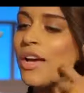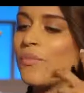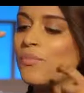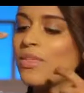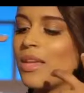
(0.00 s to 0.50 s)

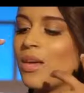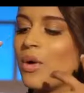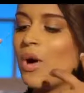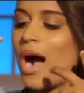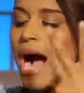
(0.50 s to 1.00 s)
okay,
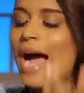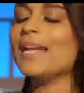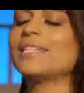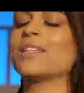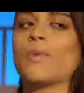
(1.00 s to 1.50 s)

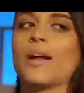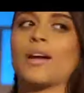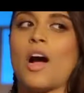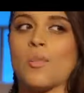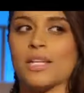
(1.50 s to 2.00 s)
I didn't write
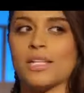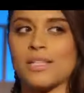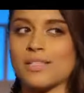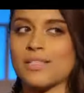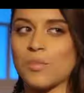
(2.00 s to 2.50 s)
a comment
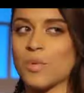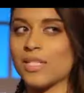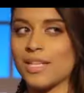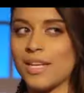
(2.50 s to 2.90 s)
like this to someone